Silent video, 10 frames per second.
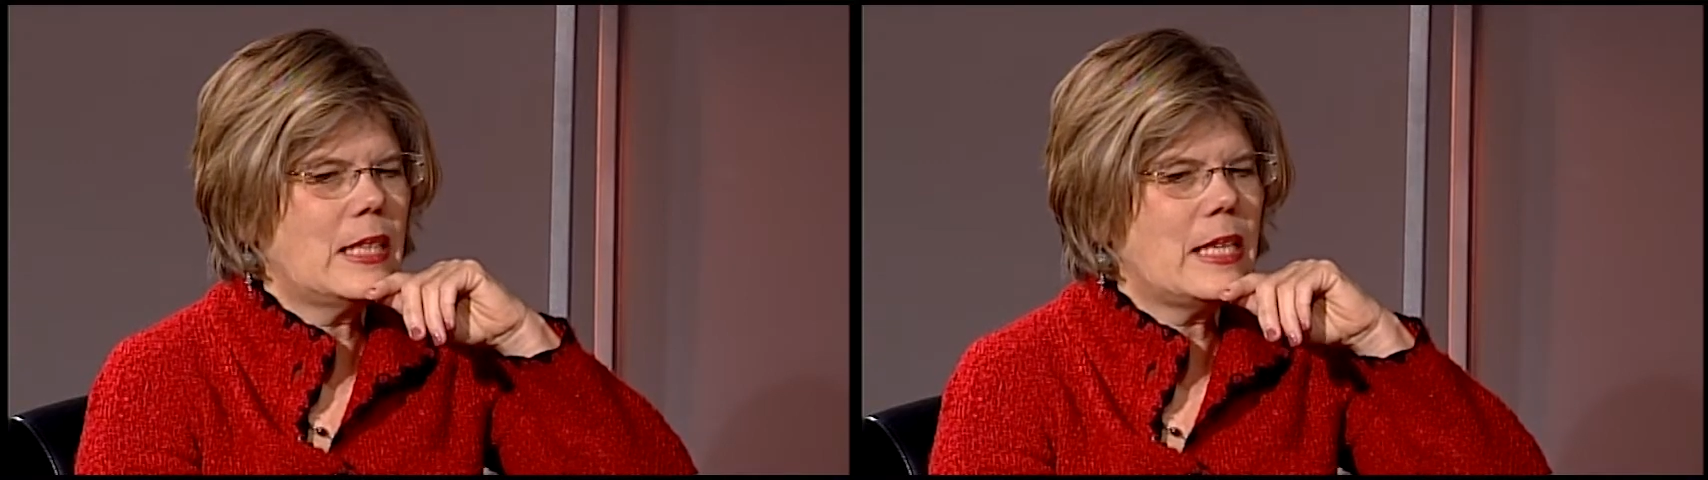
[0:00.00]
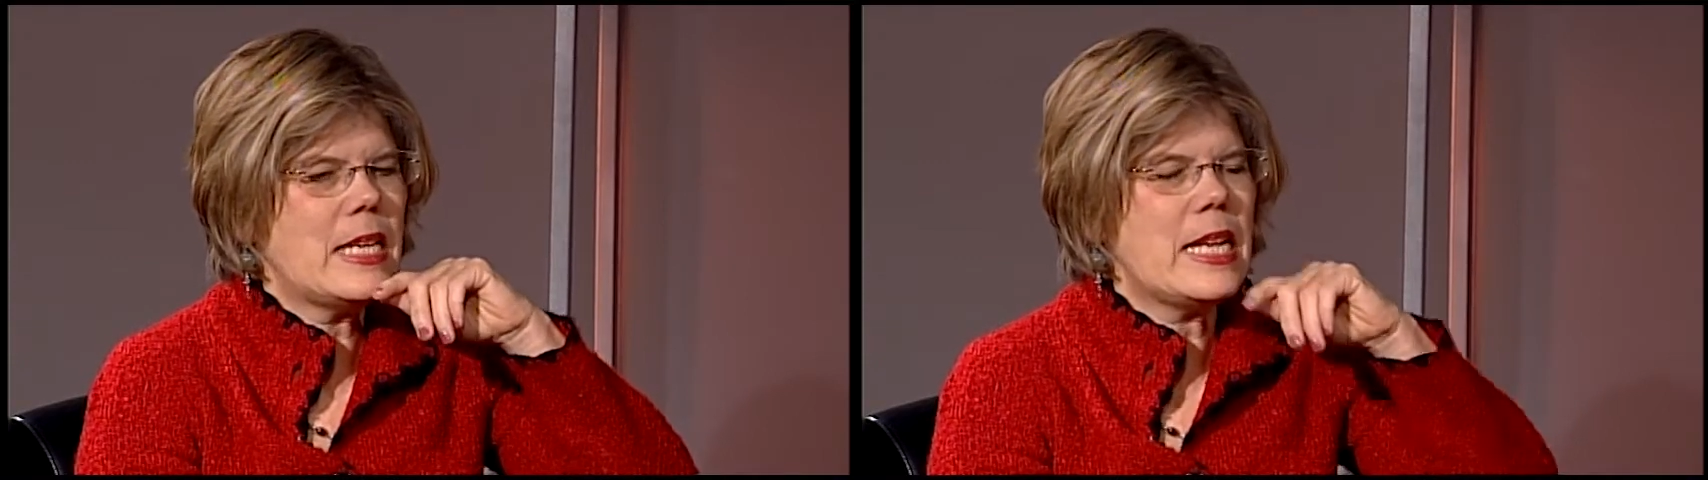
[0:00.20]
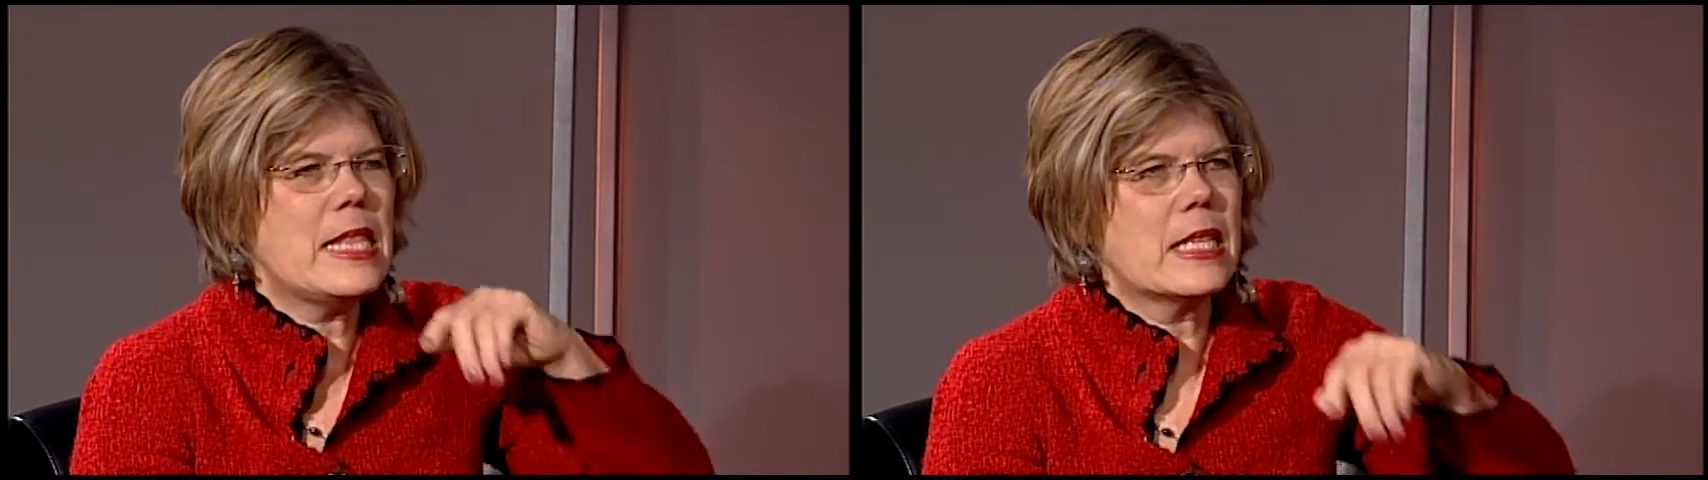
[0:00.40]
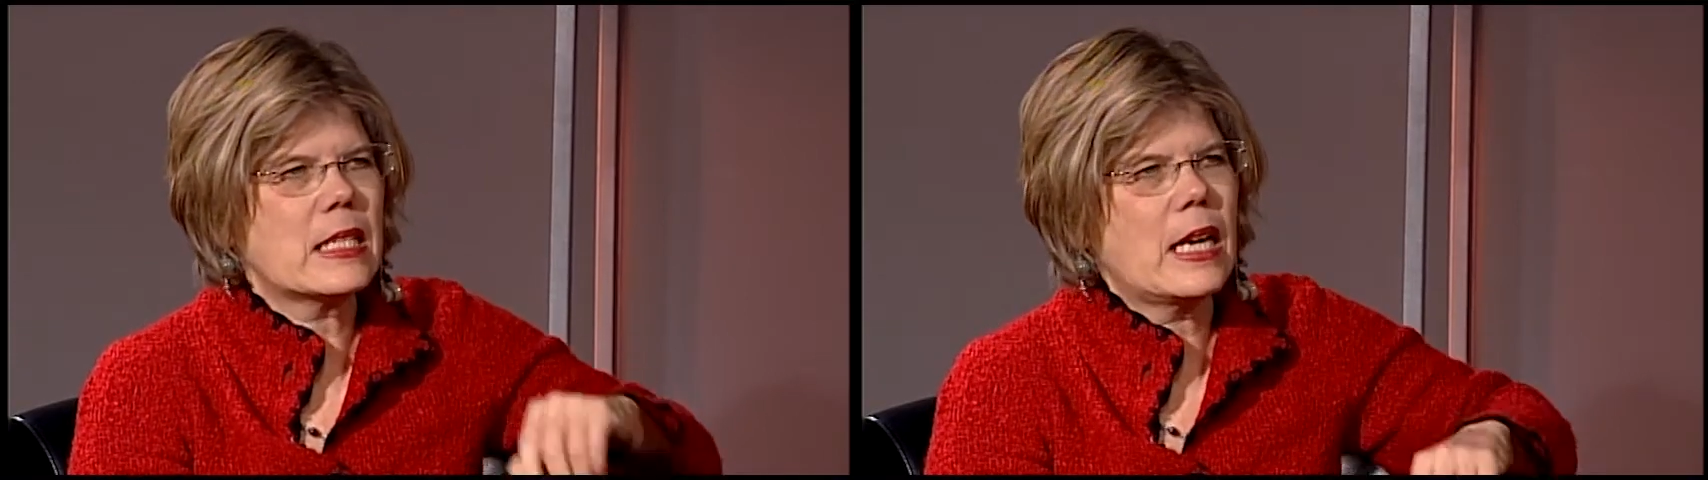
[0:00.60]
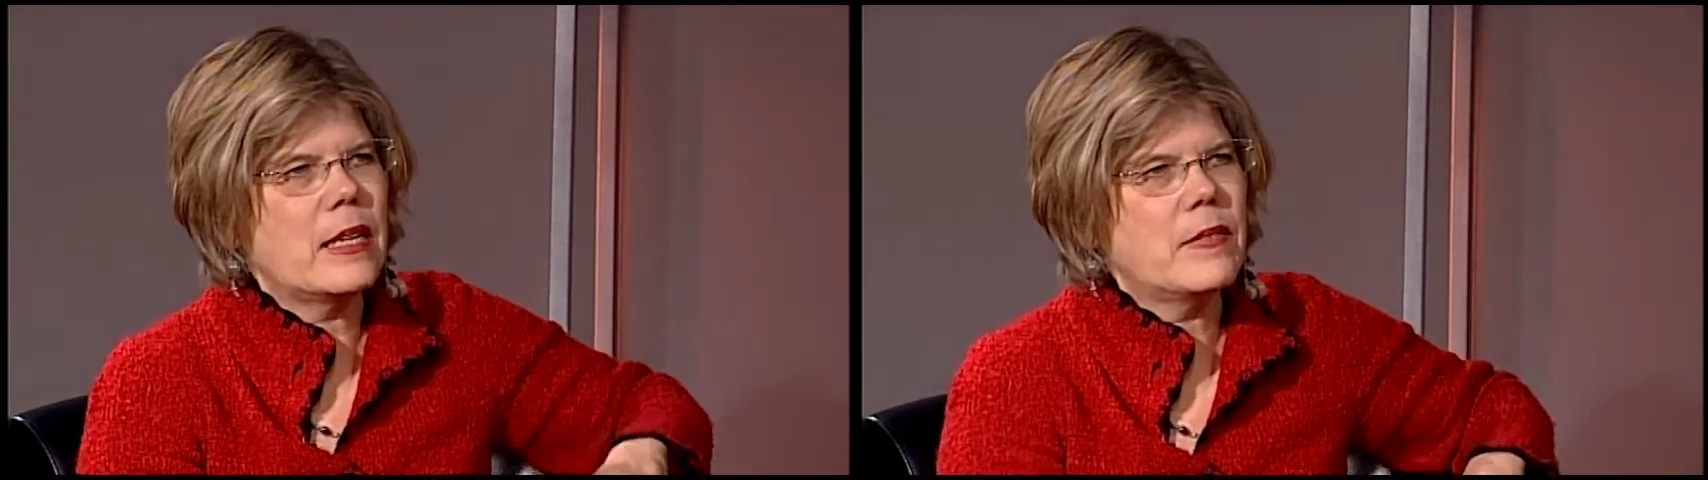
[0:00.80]
They need this
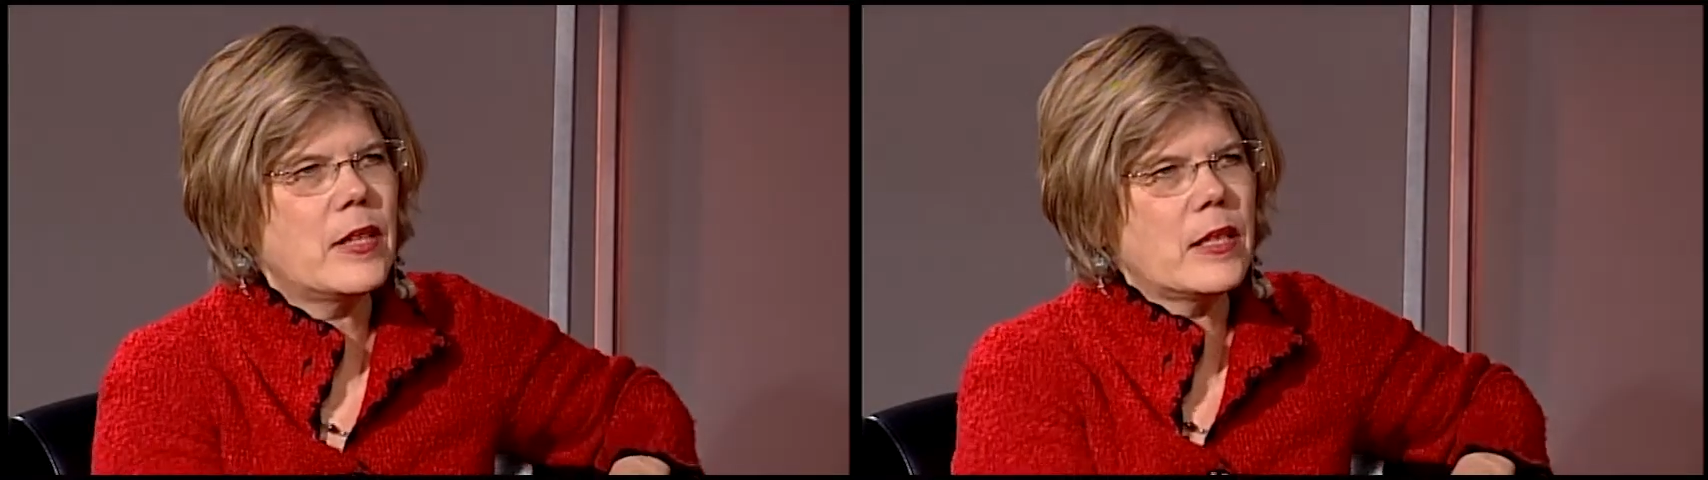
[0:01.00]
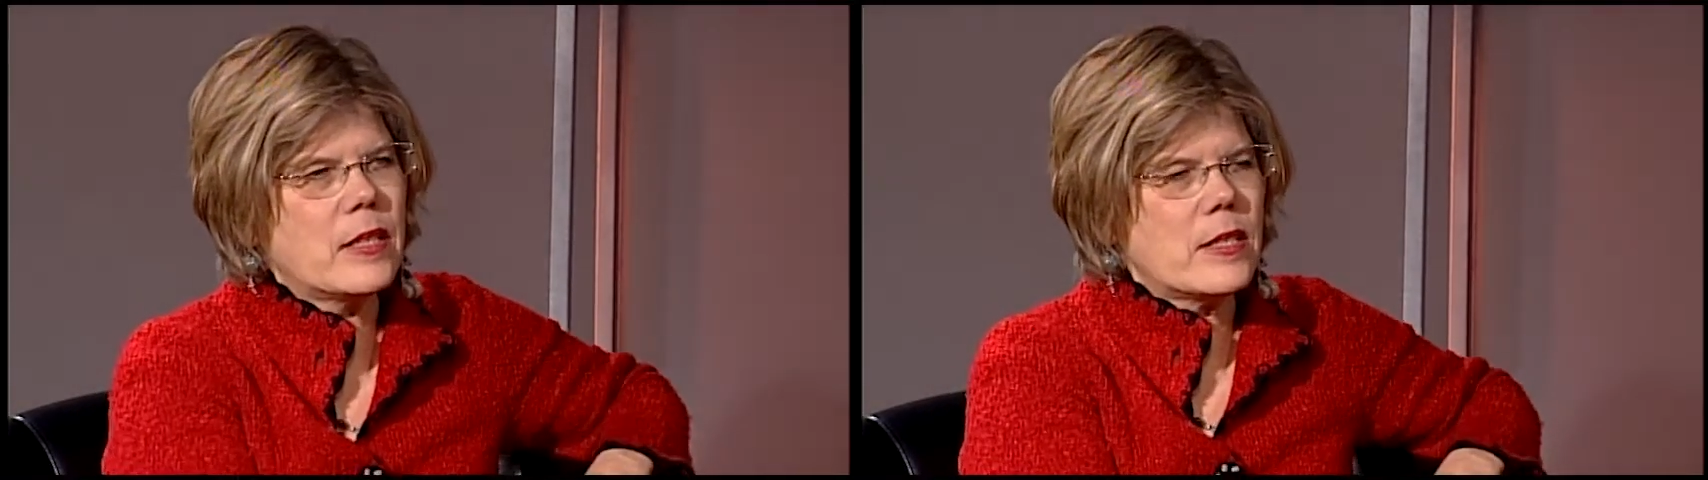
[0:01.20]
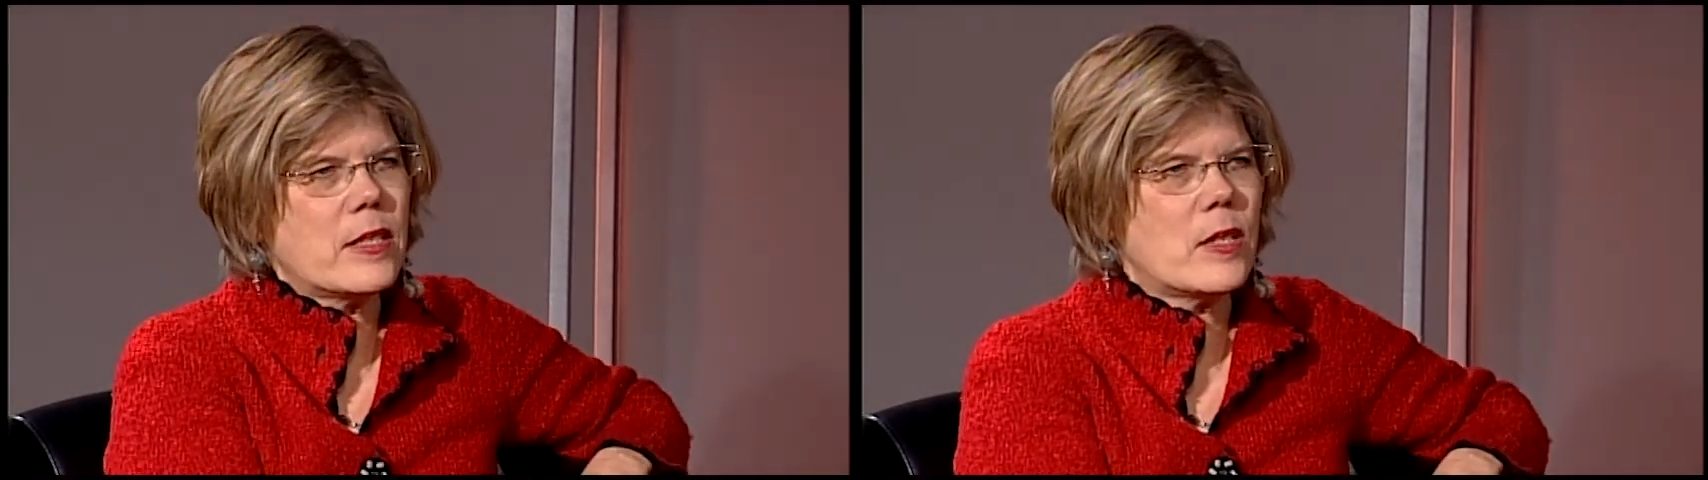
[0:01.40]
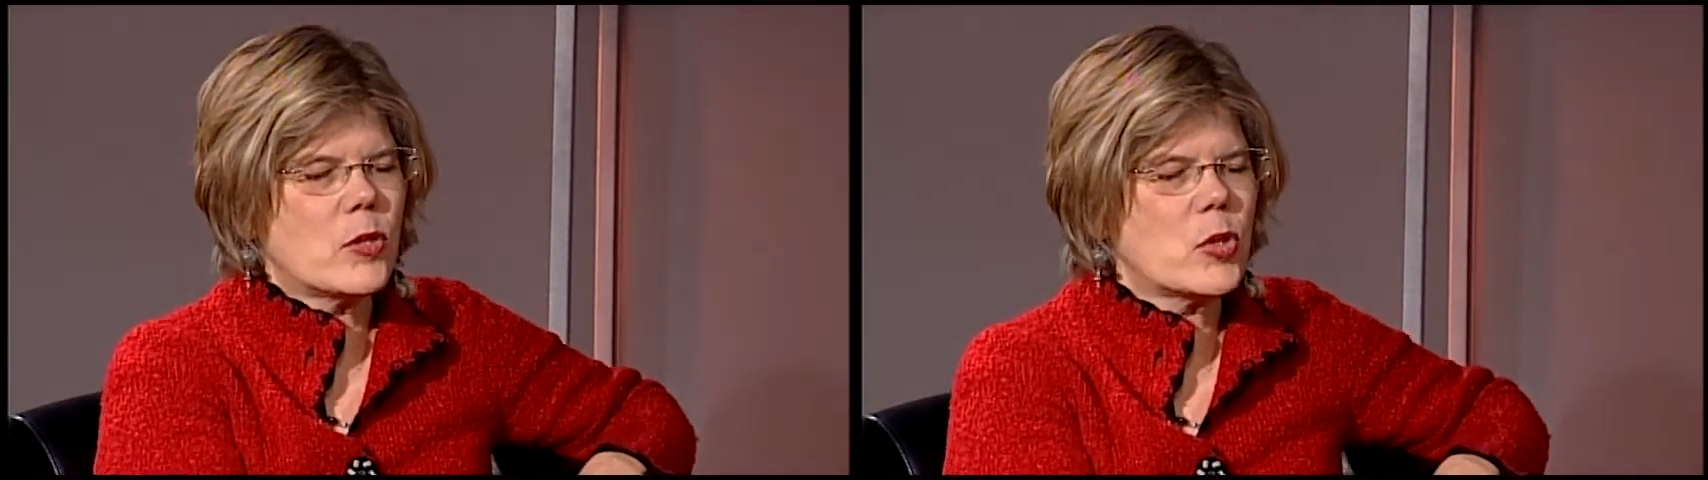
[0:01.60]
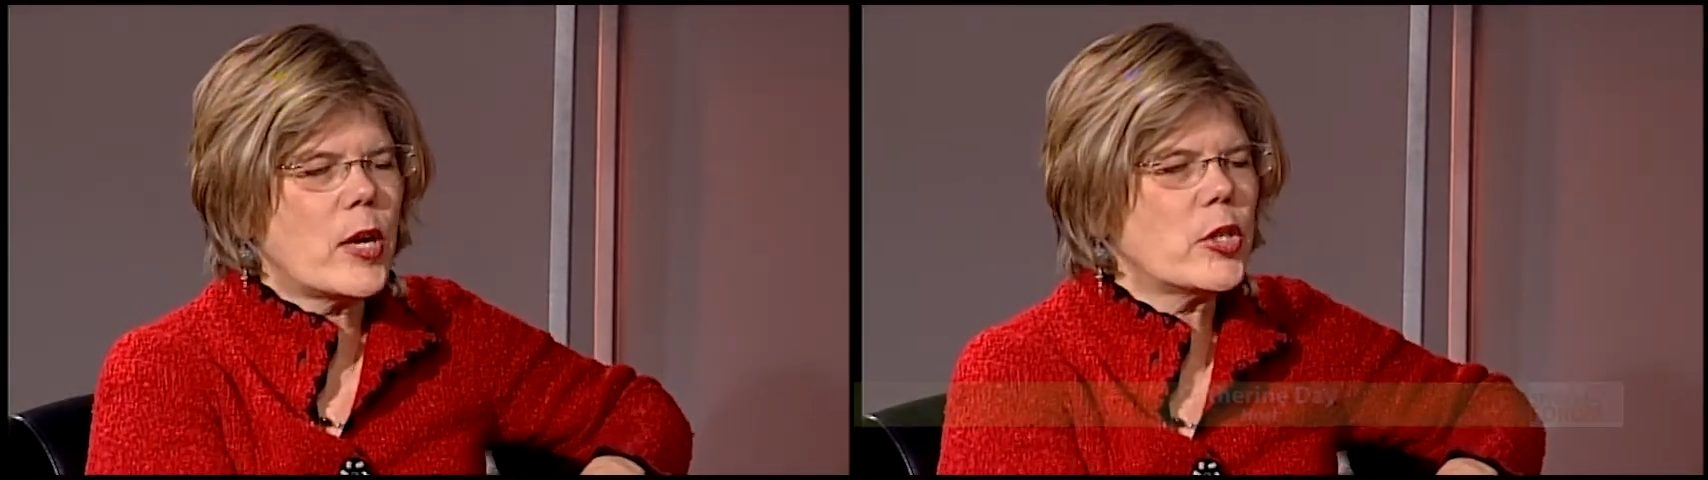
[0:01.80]
kind of thing because it's so
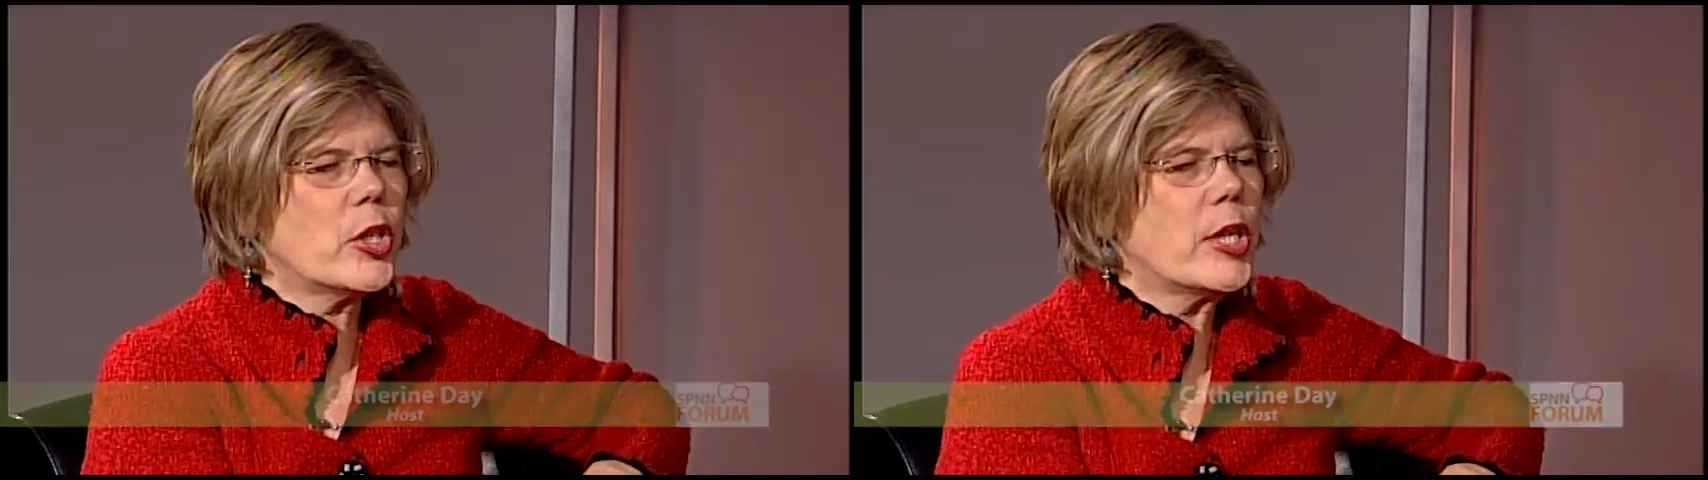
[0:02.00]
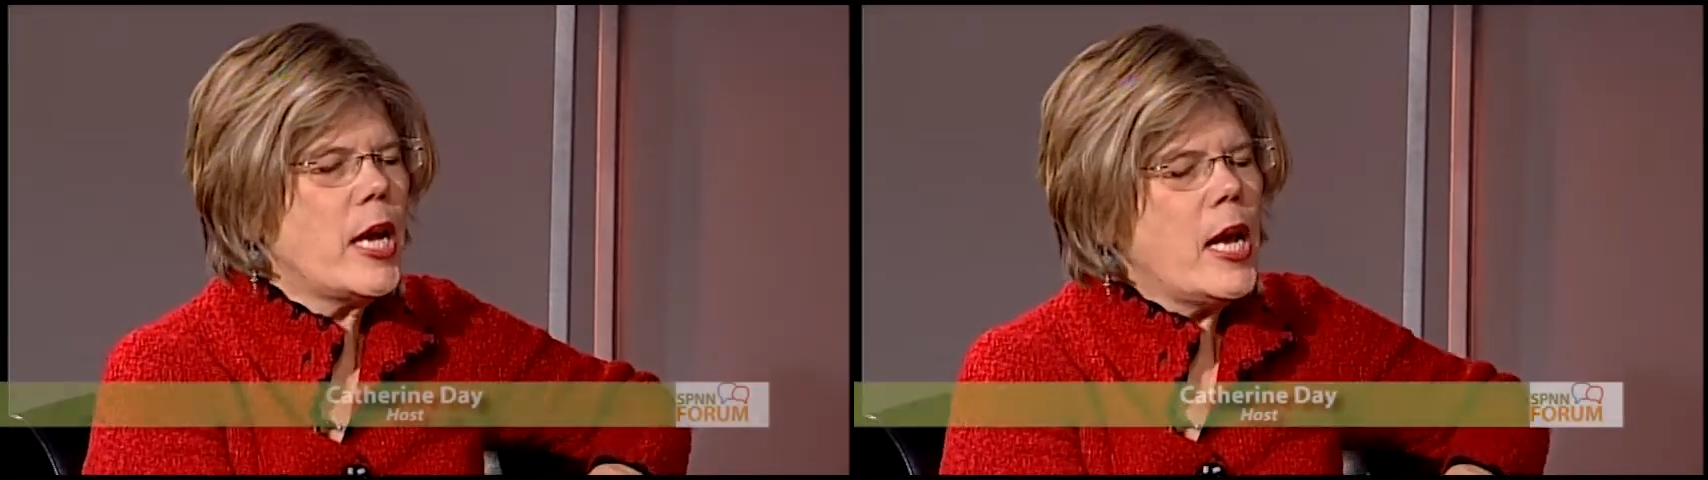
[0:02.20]
structured.